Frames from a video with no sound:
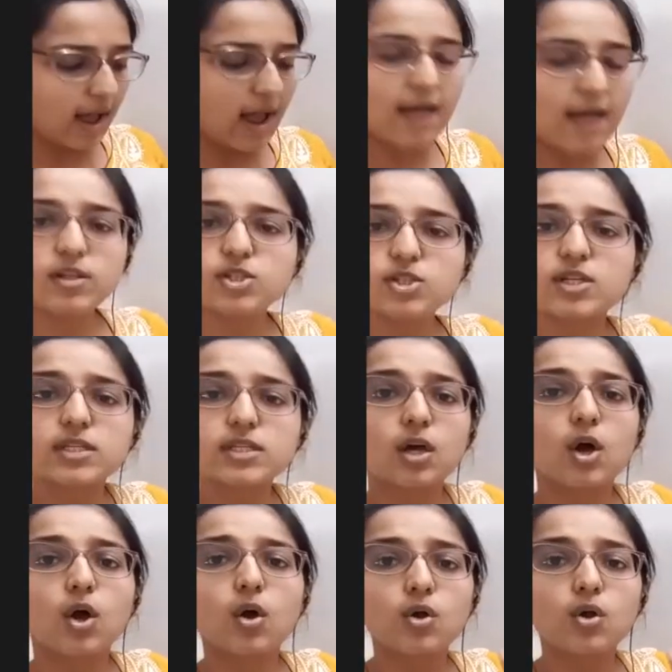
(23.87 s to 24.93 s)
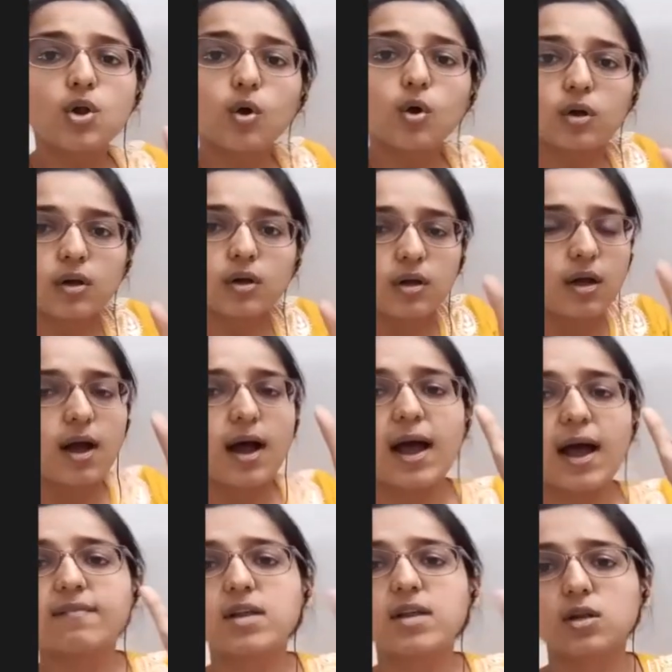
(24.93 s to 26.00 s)
I will just look.
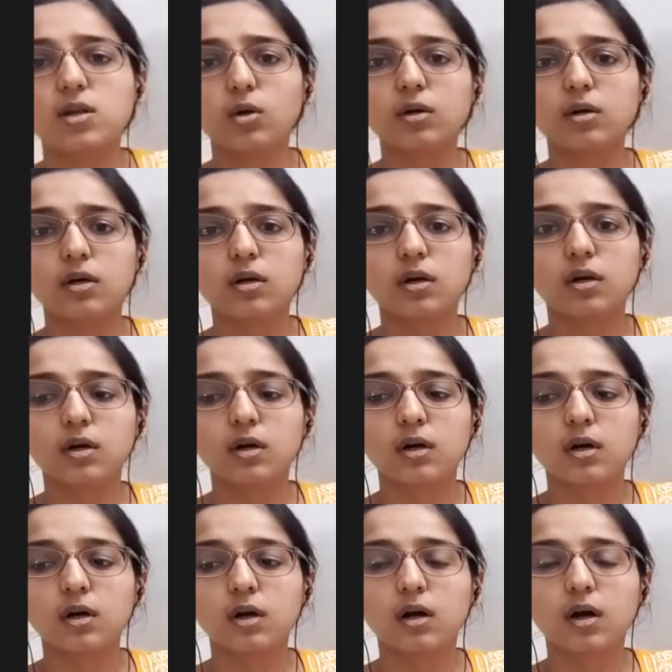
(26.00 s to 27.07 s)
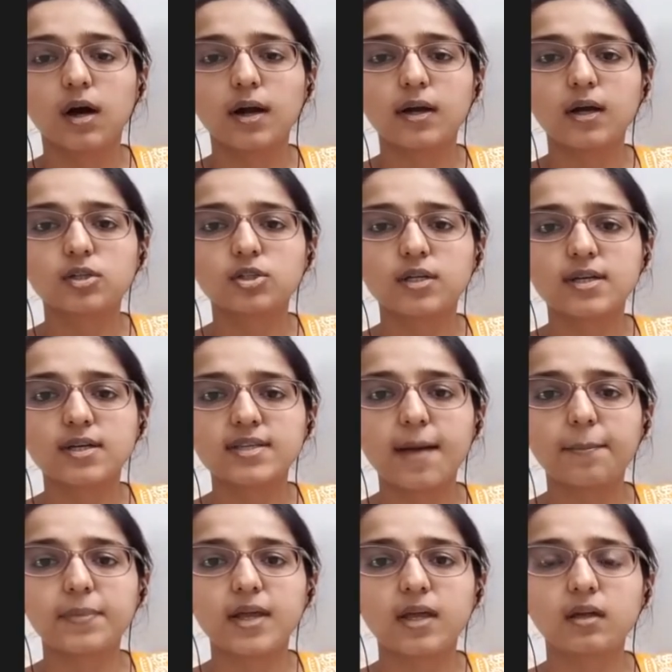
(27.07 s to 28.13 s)
I will look. Adduction is
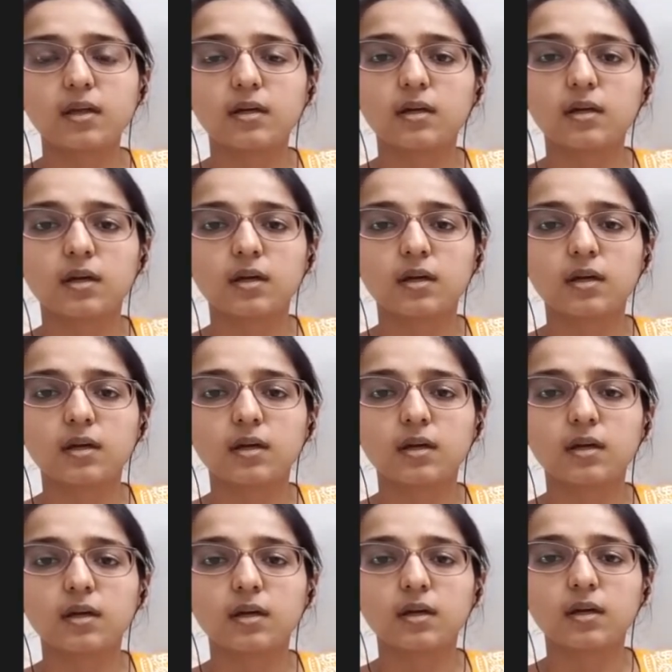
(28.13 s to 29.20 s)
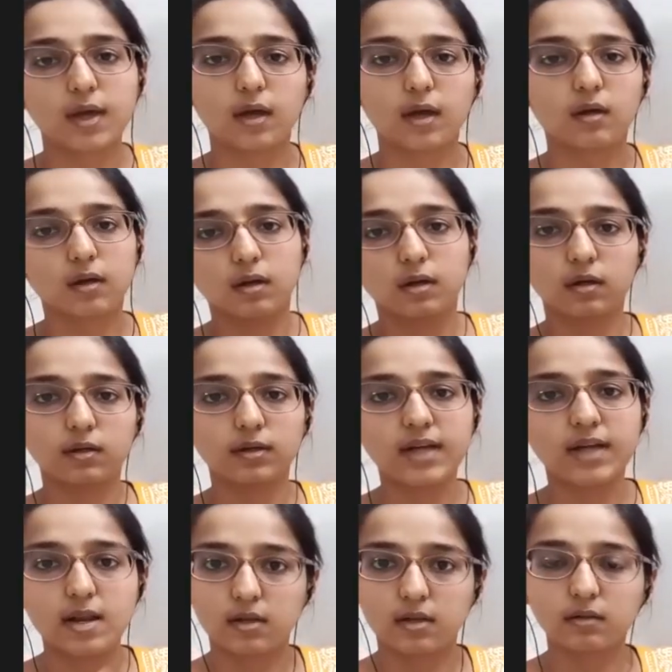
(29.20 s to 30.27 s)
happening. Okay
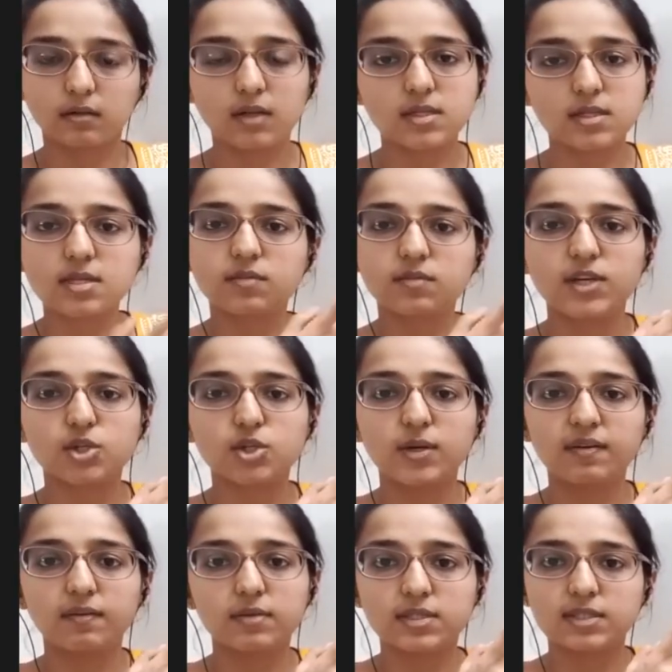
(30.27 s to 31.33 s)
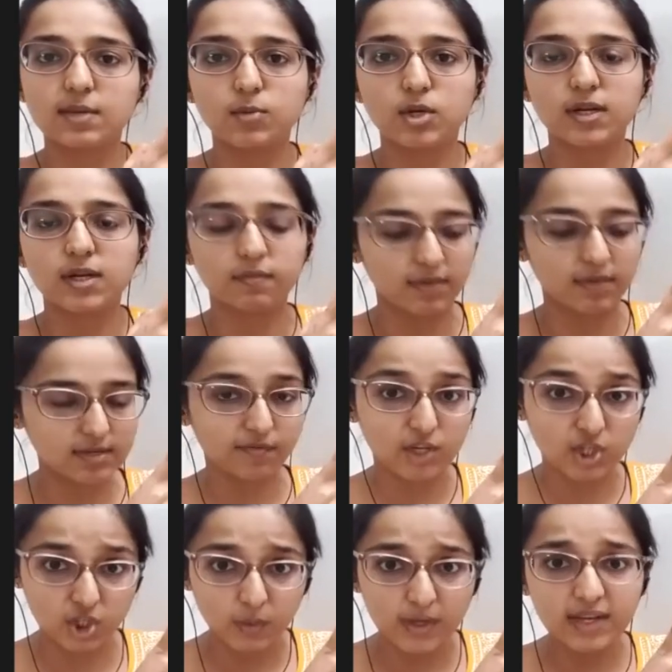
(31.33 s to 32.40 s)
done. This is visual stimul-
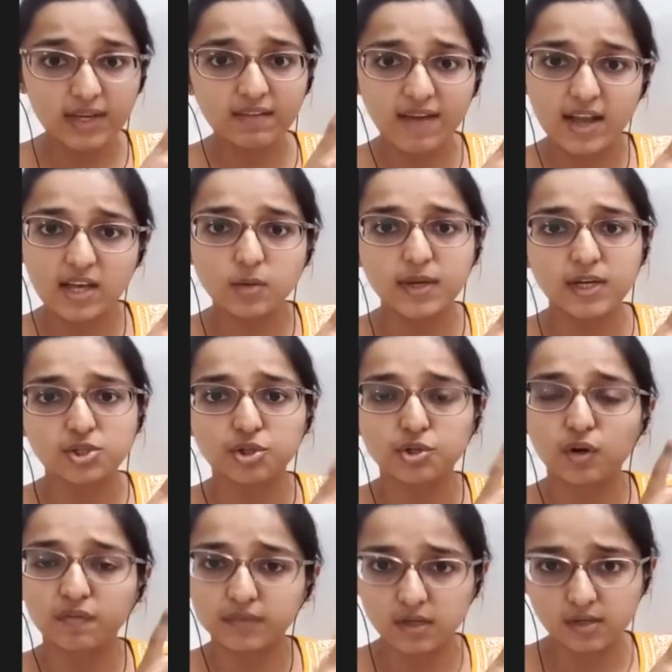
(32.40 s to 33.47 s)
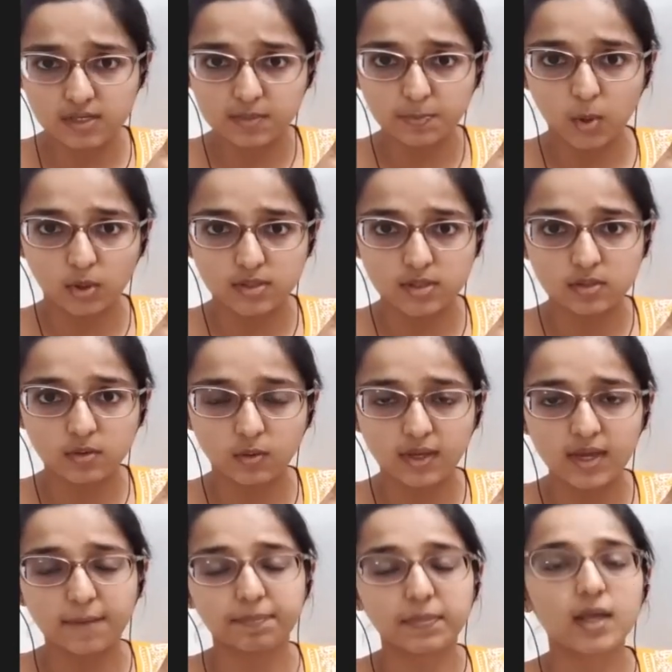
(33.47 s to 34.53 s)
visual evaluation of the response.
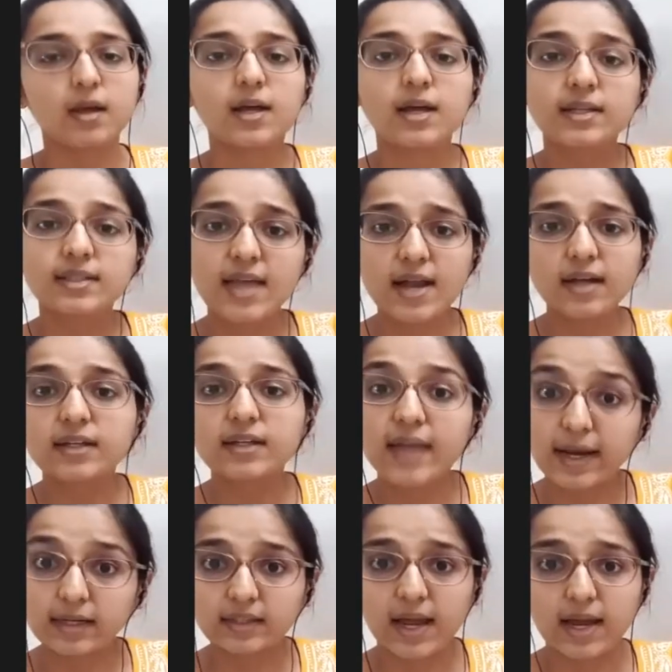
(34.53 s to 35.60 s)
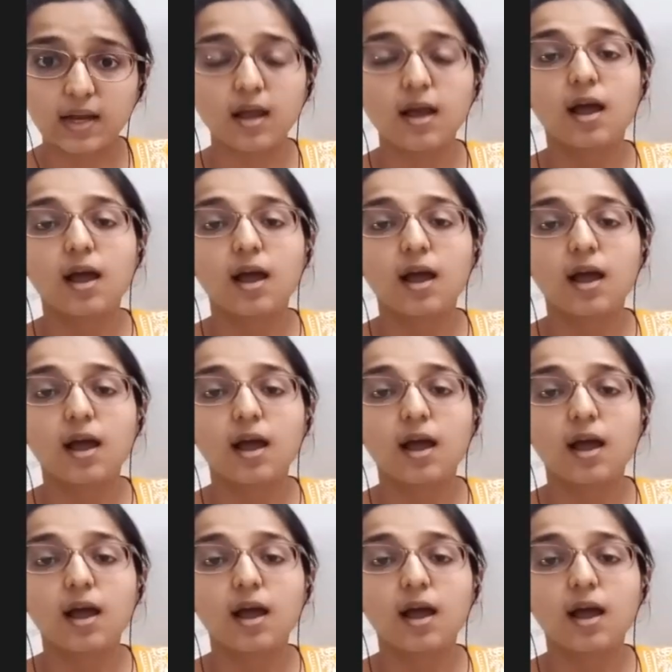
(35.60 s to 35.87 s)
Okay. Then tactile.